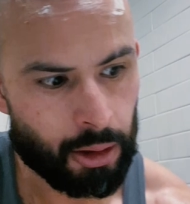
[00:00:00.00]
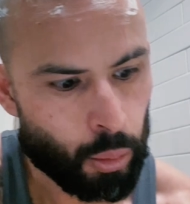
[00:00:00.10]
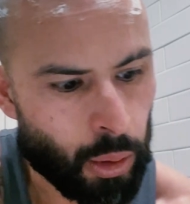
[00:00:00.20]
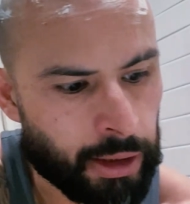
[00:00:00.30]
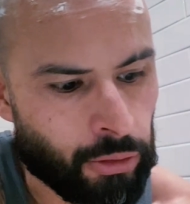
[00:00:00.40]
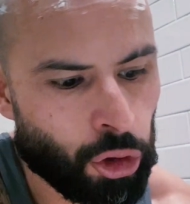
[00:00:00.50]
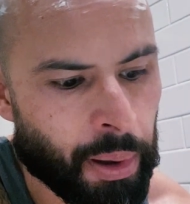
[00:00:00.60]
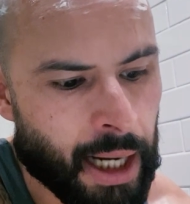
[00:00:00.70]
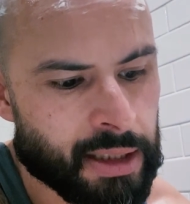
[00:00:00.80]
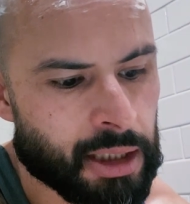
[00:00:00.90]
One to 2
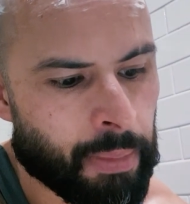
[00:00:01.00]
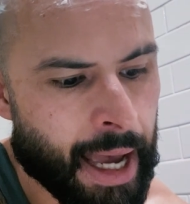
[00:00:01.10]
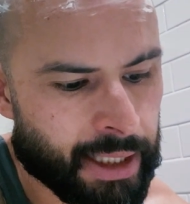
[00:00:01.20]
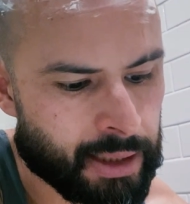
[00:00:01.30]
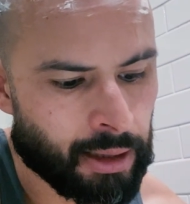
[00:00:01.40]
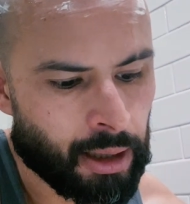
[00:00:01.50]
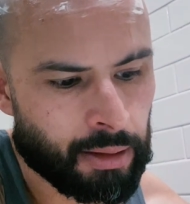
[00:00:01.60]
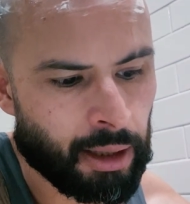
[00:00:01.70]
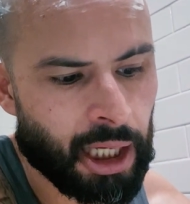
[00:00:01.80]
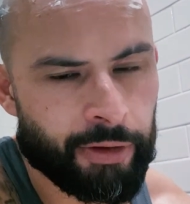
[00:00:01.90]
passes max,
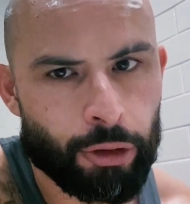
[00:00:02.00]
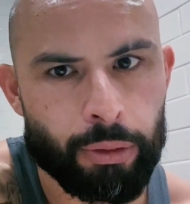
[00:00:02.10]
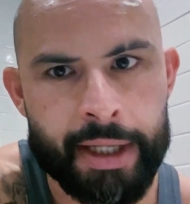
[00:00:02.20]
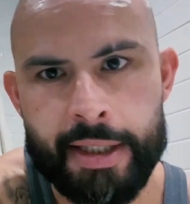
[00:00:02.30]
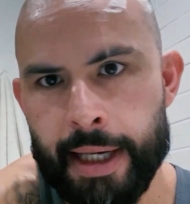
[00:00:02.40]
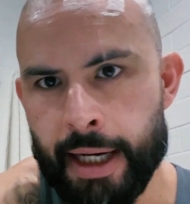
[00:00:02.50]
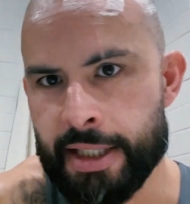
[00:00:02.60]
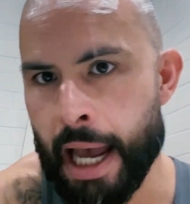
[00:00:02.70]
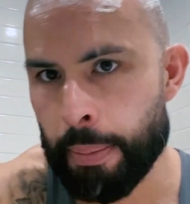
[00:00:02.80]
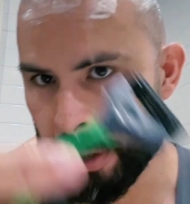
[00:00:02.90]
then give it a rinse and a
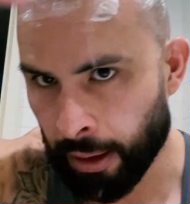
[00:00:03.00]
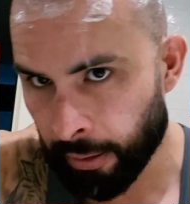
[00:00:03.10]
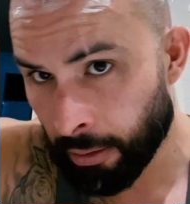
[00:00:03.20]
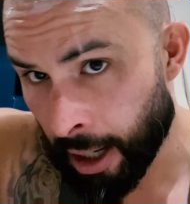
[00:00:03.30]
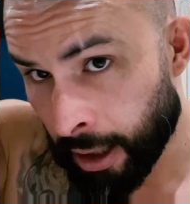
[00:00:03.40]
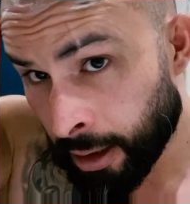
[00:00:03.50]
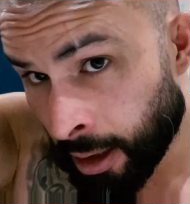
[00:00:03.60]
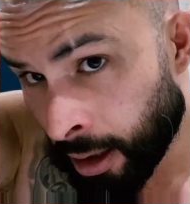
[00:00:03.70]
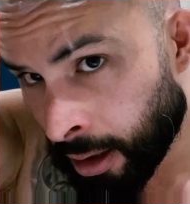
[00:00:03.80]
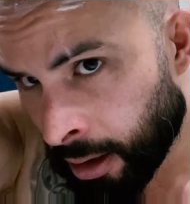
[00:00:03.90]
tap to clear out
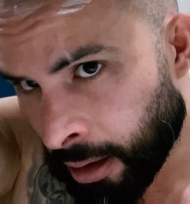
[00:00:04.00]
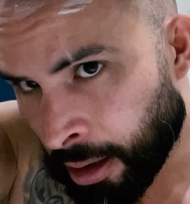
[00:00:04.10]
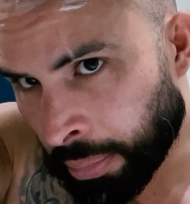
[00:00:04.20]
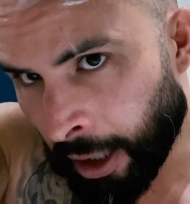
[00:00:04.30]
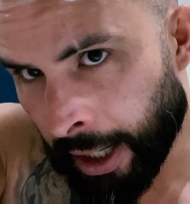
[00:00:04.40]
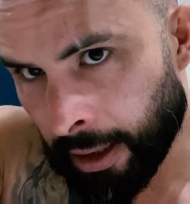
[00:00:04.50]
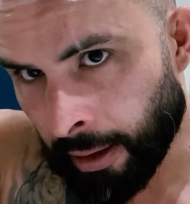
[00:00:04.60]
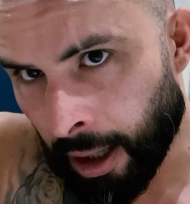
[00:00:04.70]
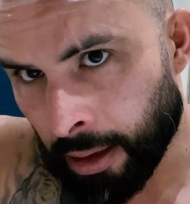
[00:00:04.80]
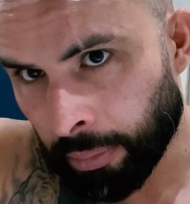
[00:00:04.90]
the blade, to
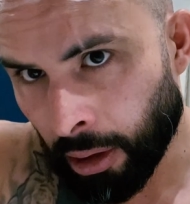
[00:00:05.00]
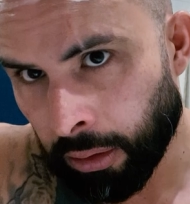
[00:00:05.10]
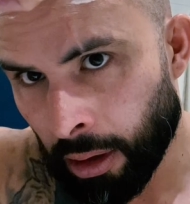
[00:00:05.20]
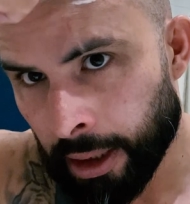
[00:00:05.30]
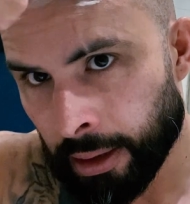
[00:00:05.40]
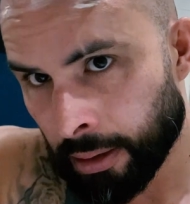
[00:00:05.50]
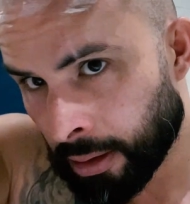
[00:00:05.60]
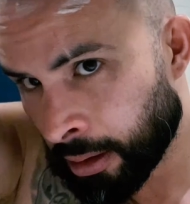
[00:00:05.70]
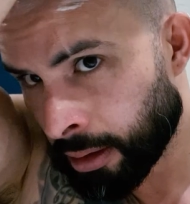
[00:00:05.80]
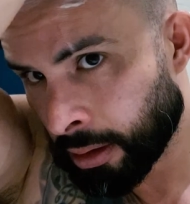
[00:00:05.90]
unclog it.
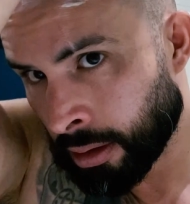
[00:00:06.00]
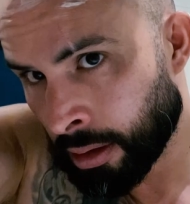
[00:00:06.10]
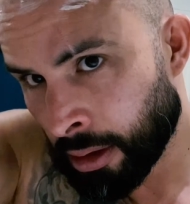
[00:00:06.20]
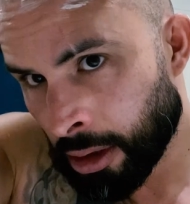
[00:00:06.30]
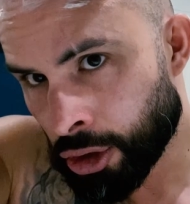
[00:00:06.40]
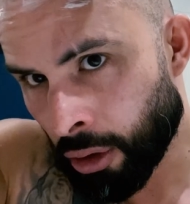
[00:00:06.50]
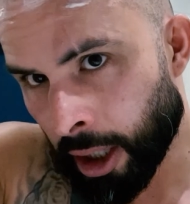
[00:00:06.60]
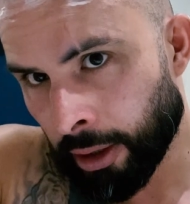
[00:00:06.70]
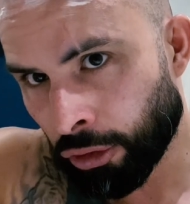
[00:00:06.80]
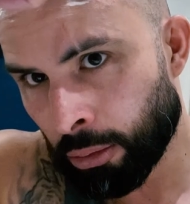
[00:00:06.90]
Try
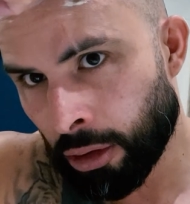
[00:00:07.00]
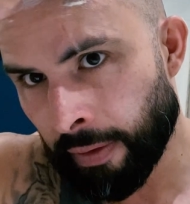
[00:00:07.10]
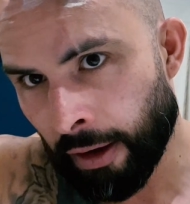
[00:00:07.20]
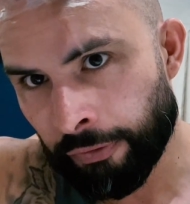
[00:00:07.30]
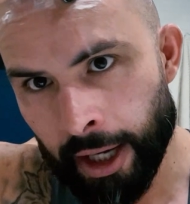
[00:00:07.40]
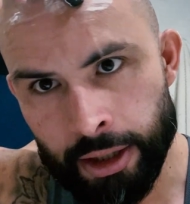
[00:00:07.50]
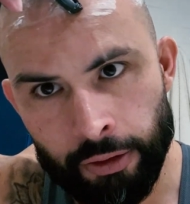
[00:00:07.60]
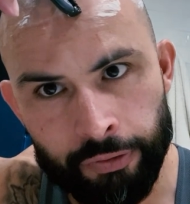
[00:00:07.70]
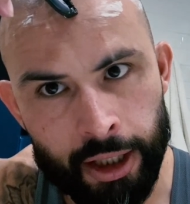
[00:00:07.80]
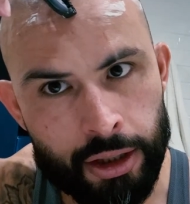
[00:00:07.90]
not to move our facial
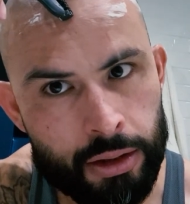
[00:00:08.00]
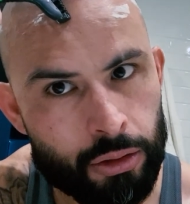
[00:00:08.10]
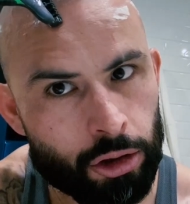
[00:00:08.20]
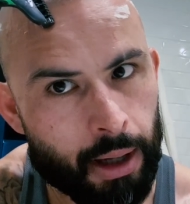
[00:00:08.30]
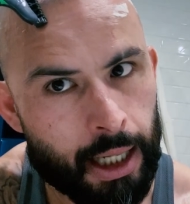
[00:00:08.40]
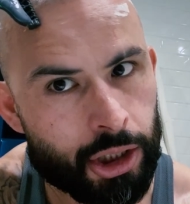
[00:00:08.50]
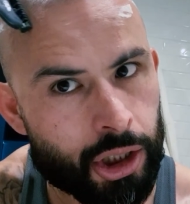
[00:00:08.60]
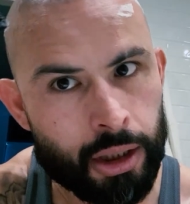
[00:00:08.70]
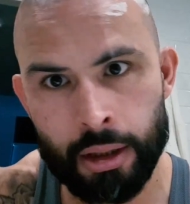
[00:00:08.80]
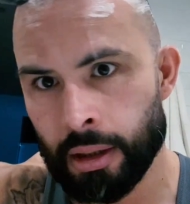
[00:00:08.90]
features too
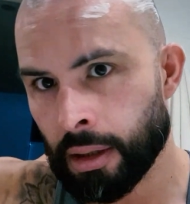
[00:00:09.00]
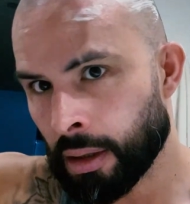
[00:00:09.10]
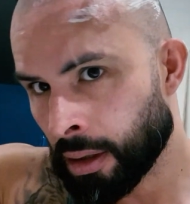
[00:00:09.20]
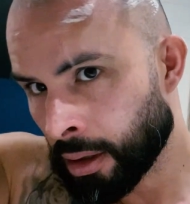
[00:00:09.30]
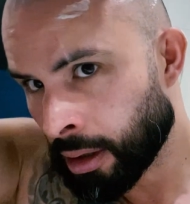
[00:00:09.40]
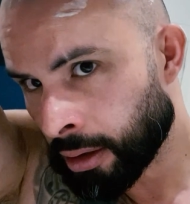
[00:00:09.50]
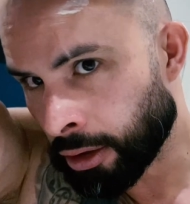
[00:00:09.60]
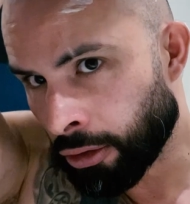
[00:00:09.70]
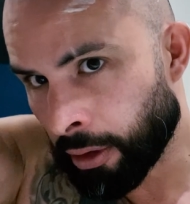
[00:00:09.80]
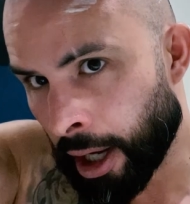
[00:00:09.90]
much to
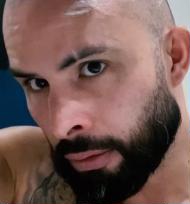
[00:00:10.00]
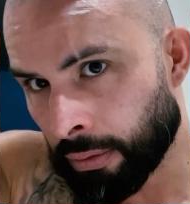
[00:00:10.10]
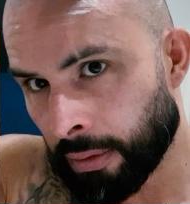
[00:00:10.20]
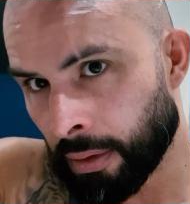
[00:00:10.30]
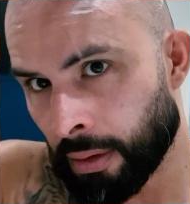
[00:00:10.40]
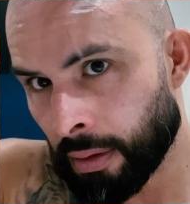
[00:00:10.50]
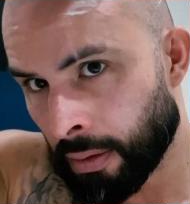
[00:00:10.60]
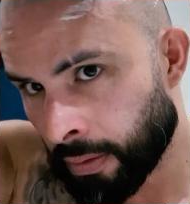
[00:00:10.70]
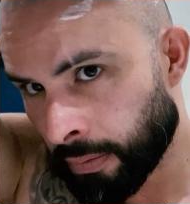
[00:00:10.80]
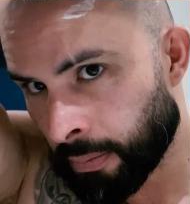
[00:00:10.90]
create,
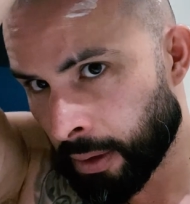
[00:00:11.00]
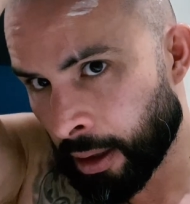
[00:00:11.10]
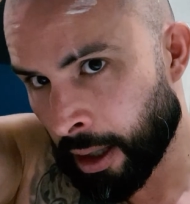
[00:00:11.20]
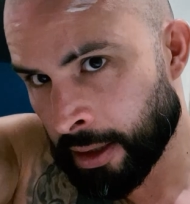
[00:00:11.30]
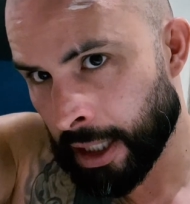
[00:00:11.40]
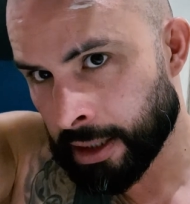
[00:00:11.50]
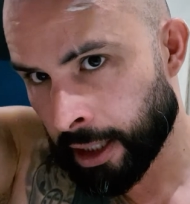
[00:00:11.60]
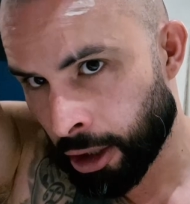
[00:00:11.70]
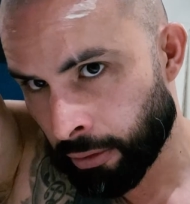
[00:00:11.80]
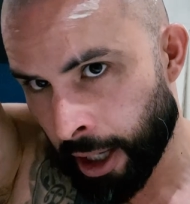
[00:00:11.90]
as that's going
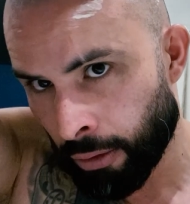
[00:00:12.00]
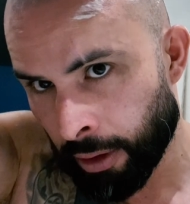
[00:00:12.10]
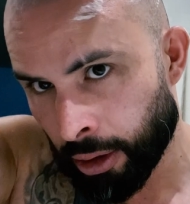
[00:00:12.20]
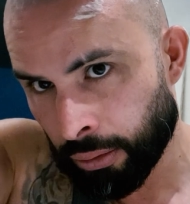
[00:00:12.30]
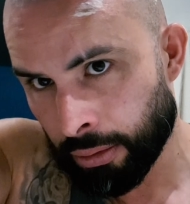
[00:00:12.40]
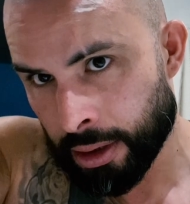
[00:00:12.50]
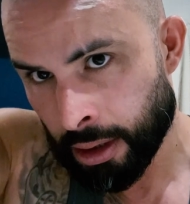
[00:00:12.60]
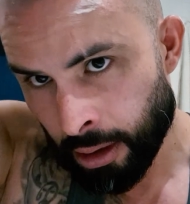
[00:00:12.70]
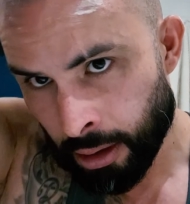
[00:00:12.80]
to create wrinkles